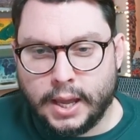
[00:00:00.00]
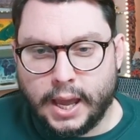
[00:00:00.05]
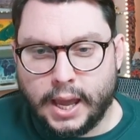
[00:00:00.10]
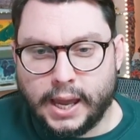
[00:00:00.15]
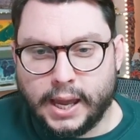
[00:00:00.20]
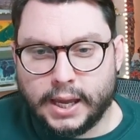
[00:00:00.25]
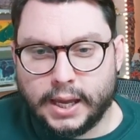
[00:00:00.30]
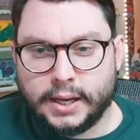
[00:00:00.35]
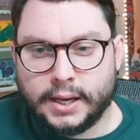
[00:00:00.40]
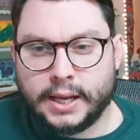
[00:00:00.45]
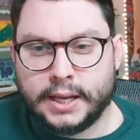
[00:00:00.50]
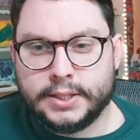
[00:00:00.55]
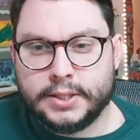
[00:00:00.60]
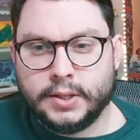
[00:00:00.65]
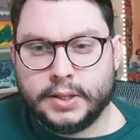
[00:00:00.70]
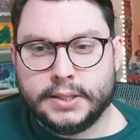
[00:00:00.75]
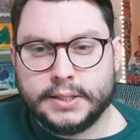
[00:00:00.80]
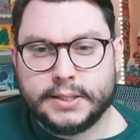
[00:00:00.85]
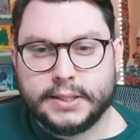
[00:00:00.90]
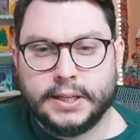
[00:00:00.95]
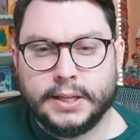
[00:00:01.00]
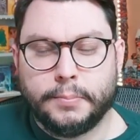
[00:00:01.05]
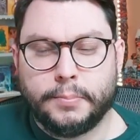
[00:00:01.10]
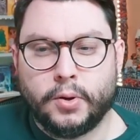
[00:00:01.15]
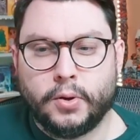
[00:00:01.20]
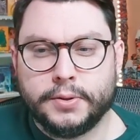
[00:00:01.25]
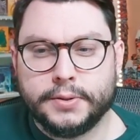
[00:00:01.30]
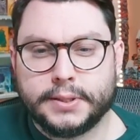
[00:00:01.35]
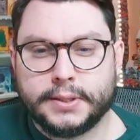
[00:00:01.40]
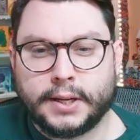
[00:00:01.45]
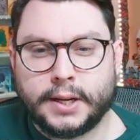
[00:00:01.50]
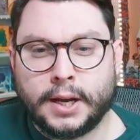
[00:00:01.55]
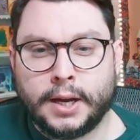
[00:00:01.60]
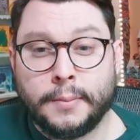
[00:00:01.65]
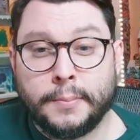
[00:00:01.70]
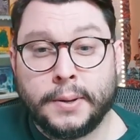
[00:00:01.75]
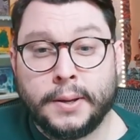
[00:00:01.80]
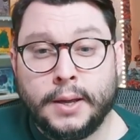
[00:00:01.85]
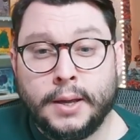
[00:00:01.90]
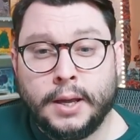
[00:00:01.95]
And as you can see, it pulls it
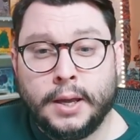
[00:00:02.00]
up.